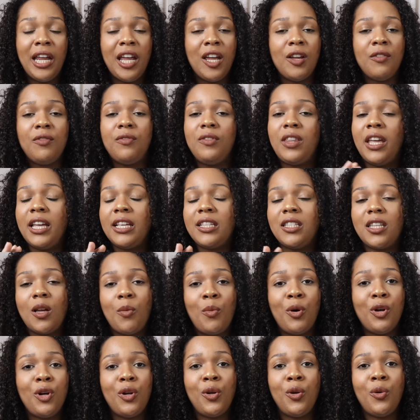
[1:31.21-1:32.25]
if they're
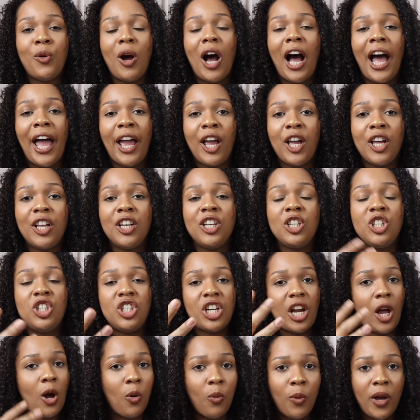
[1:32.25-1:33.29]
someone who I could
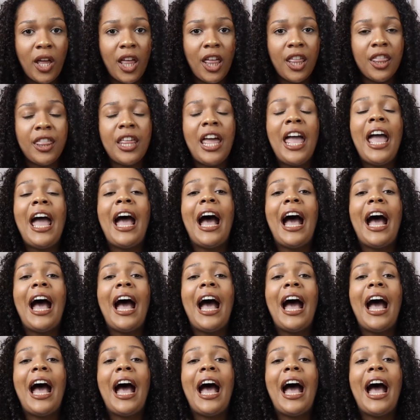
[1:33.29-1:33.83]
gel with